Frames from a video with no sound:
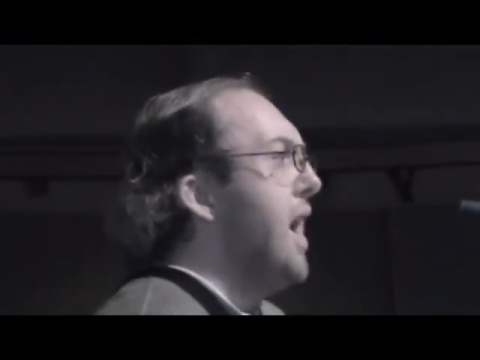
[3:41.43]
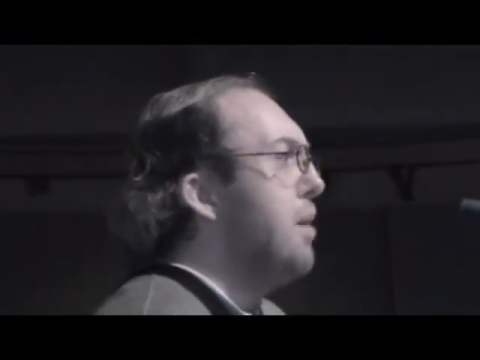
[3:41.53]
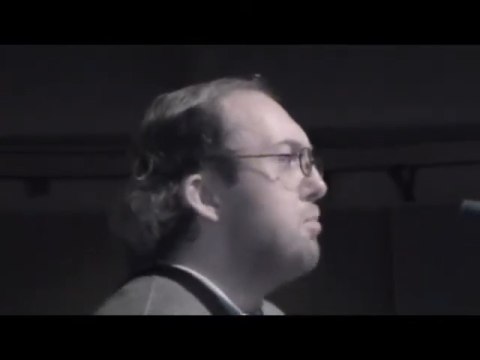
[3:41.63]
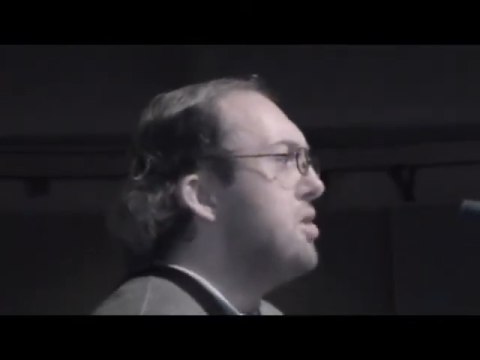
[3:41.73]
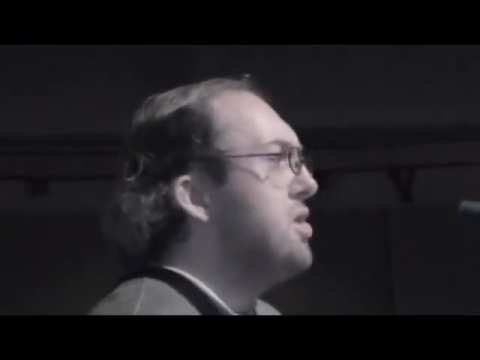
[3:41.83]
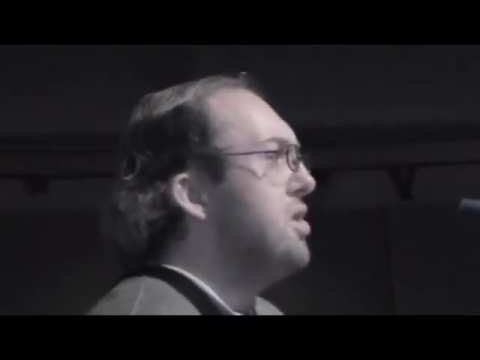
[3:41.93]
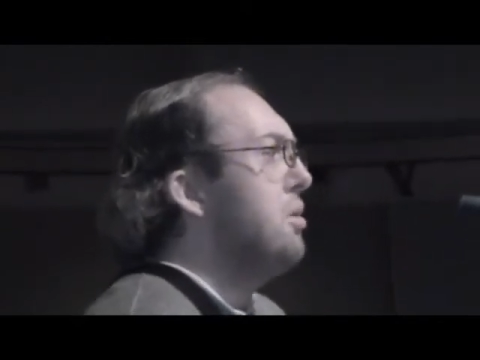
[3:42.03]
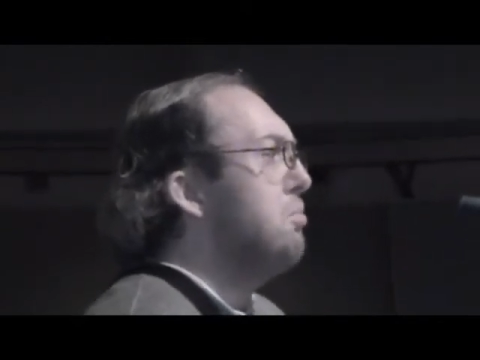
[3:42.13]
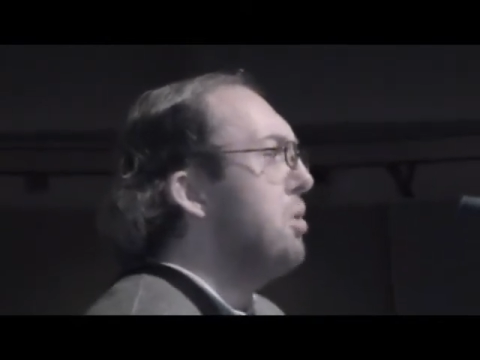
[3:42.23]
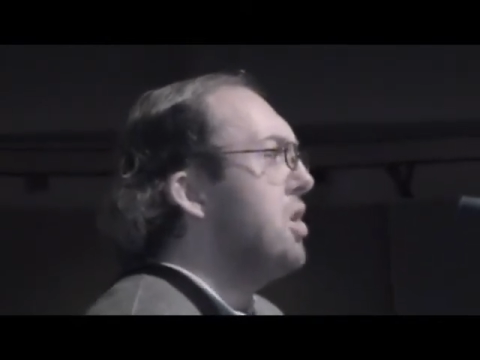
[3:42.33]

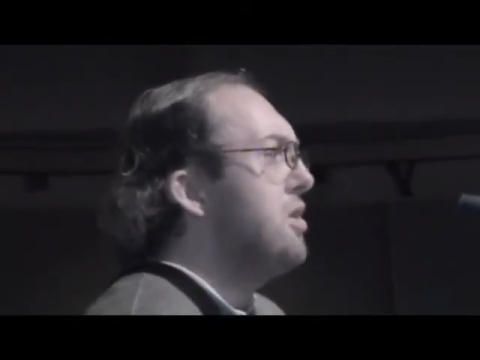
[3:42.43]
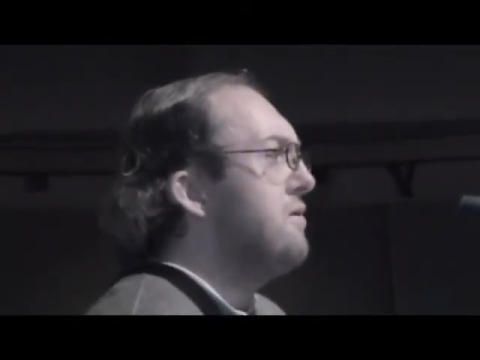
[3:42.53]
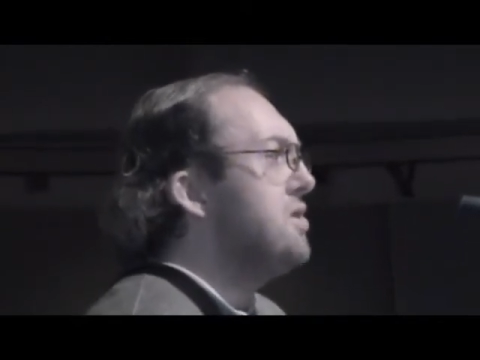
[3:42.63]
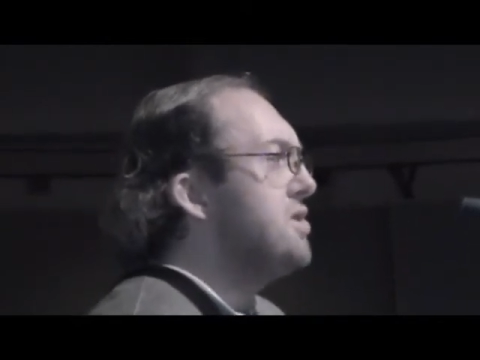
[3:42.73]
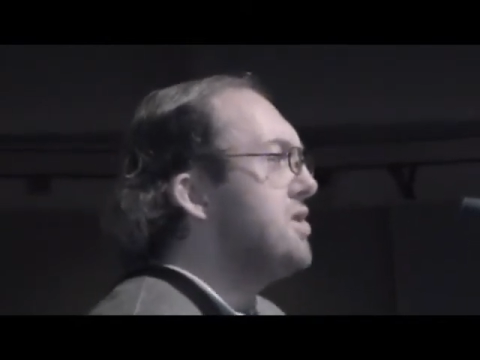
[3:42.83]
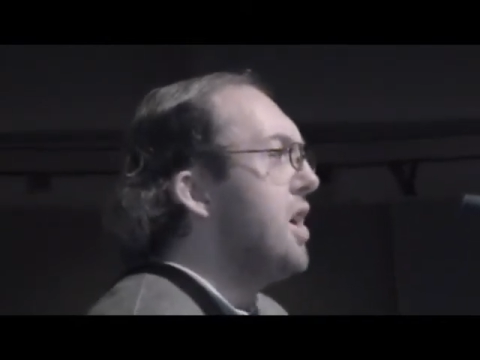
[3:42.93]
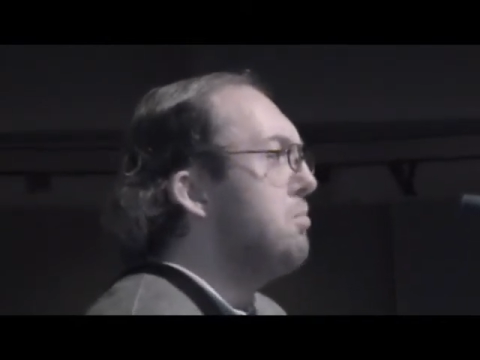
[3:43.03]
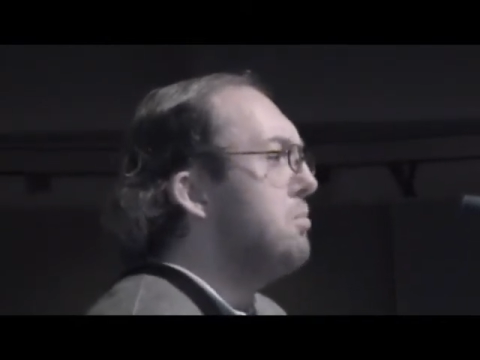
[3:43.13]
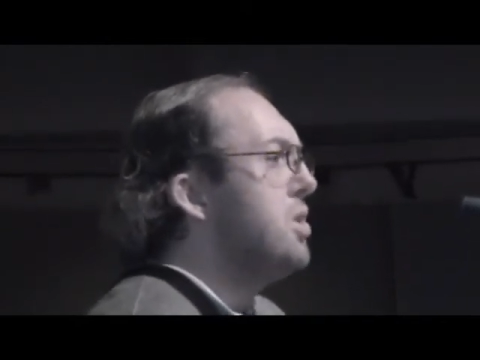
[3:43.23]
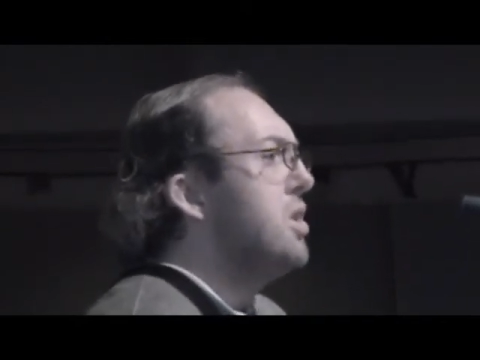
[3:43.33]
apathy on the part of the,
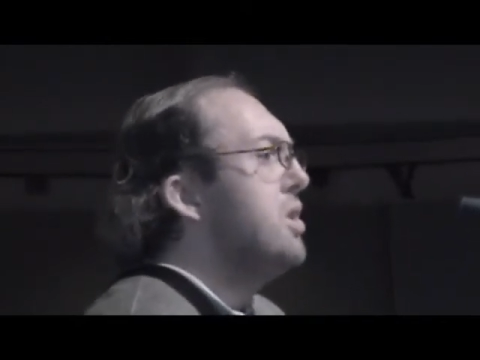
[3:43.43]
some